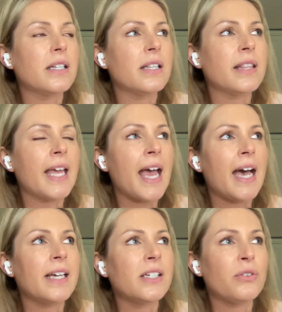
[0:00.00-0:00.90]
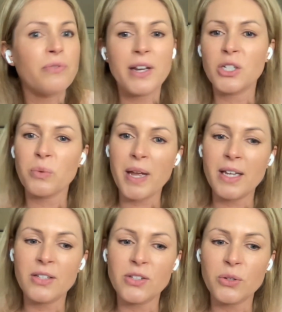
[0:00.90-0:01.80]
they had a Feng Shui
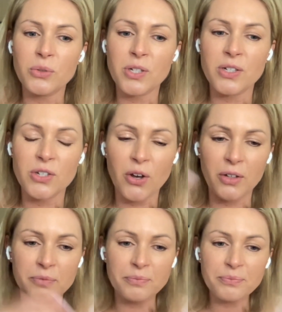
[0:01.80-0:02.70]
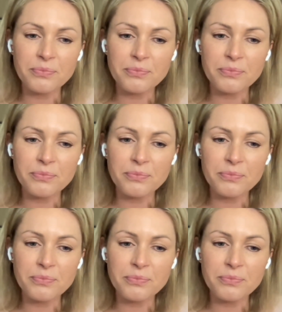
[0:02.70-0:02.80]
consultant on,